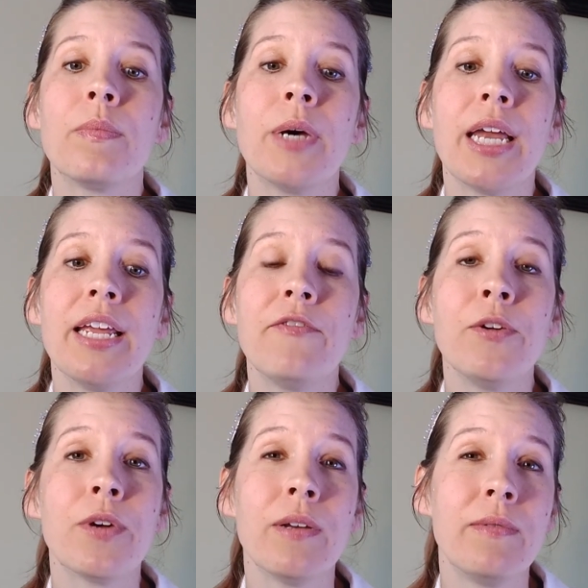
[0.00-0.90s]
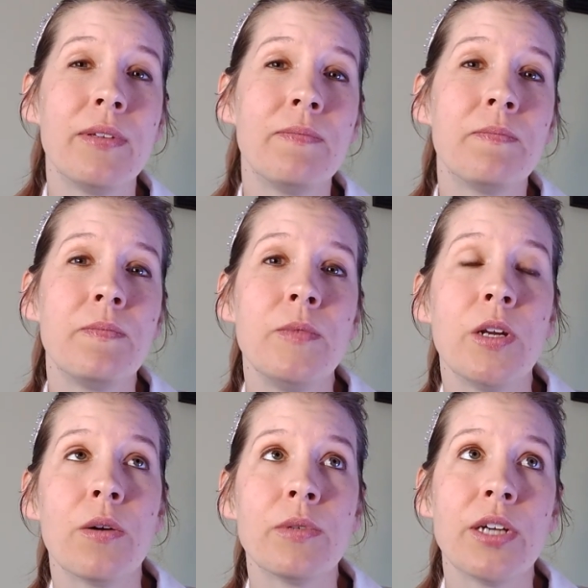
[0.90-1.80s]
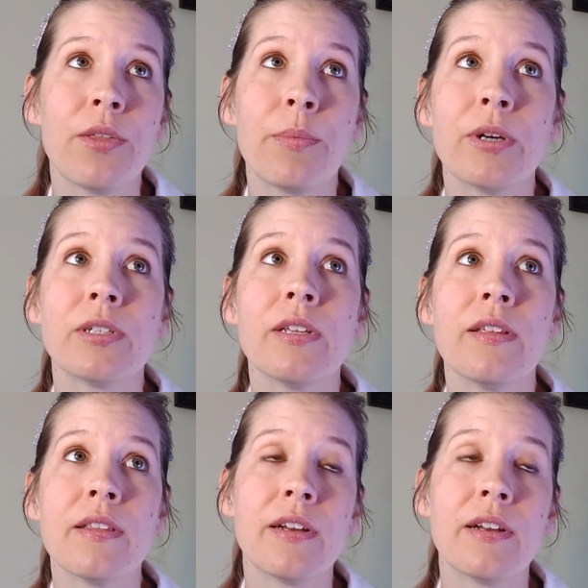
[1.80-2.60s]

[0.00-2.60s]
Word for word: but if you could, you know, tell the person that the